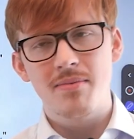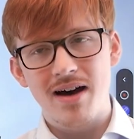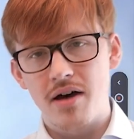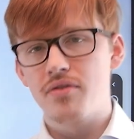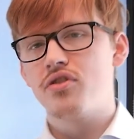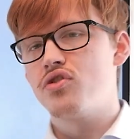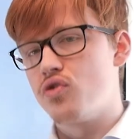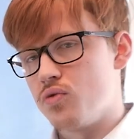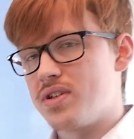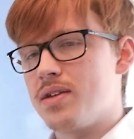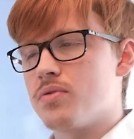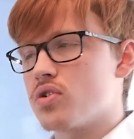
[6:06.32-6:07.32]
about the
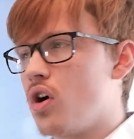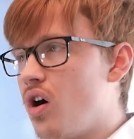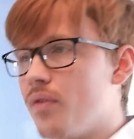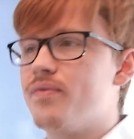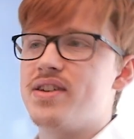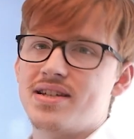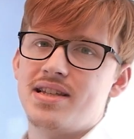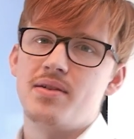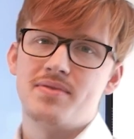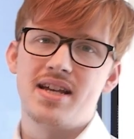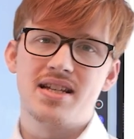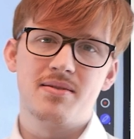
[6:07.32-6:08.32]
news. He was obviously
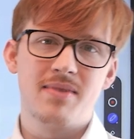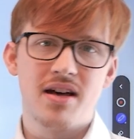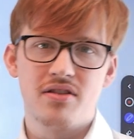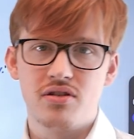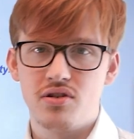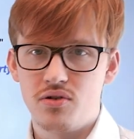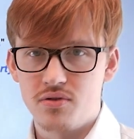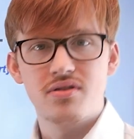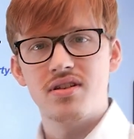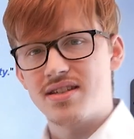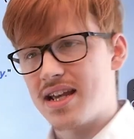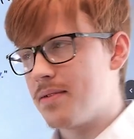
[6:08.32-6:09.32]
upset about the news.
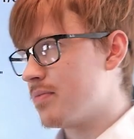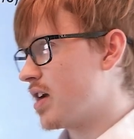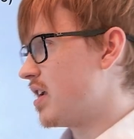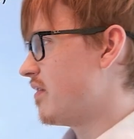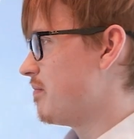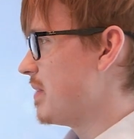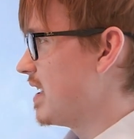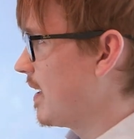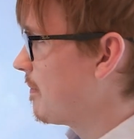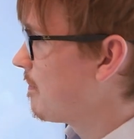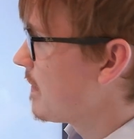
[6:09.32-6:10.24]
The same kind of meaning.